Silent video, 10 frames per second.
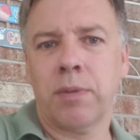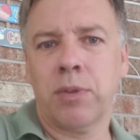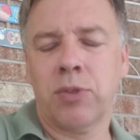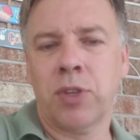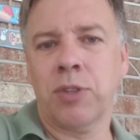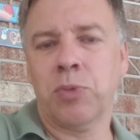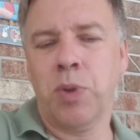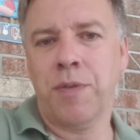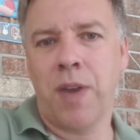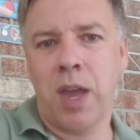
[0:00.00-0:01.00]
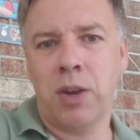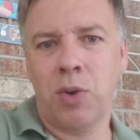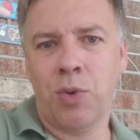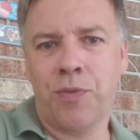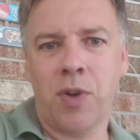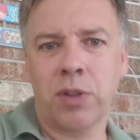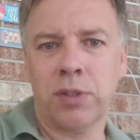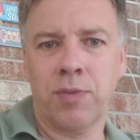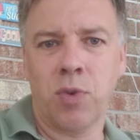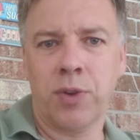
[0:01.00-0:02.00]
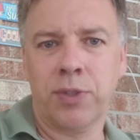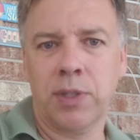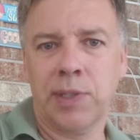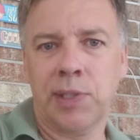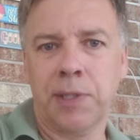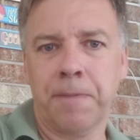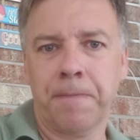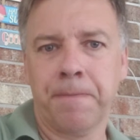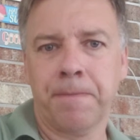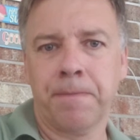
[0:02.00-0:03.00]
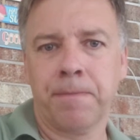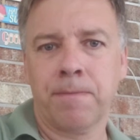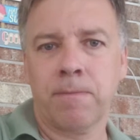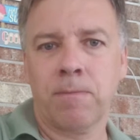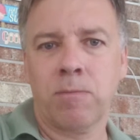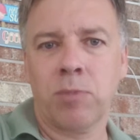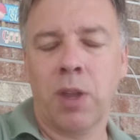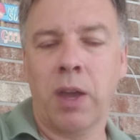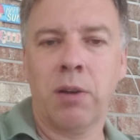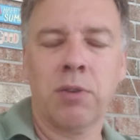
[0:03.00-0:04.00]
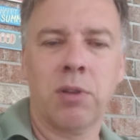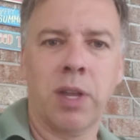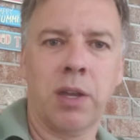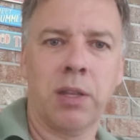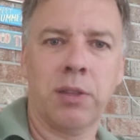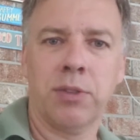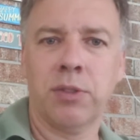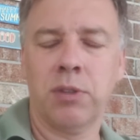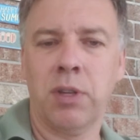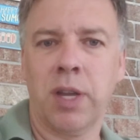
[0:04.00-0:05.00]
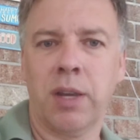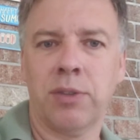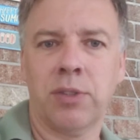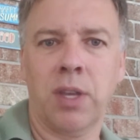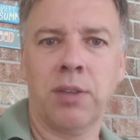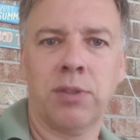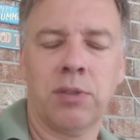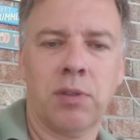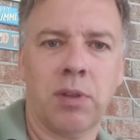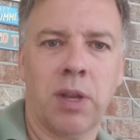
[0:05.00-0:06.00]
since we've had no-fault divorces, I don't know, this is the United States.